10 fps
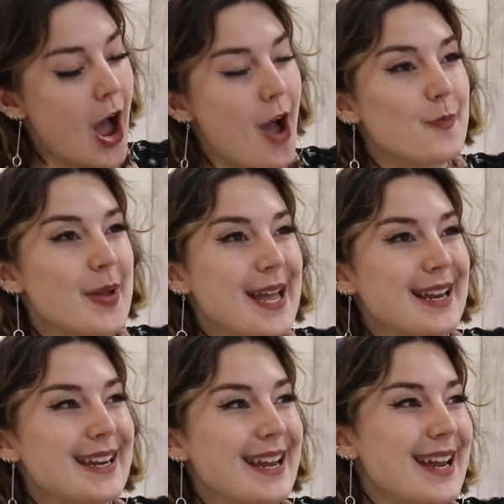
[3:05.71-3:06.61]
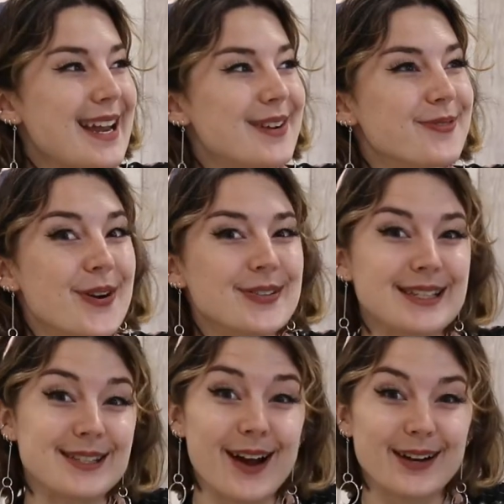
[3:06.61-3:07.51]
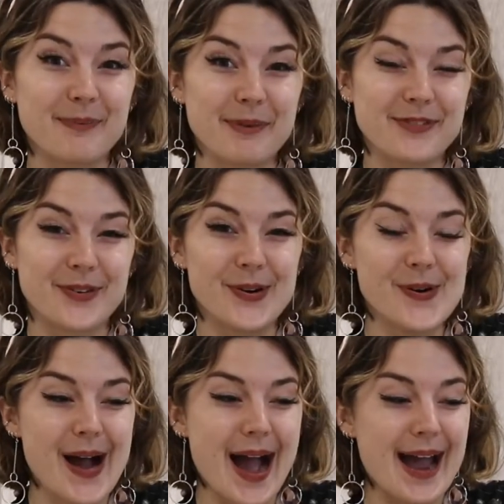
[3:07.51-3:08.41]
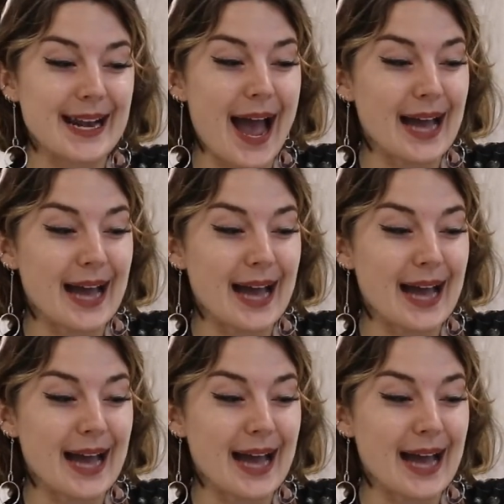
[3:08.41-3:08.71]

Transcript: I've been in Rosie's nightclub before and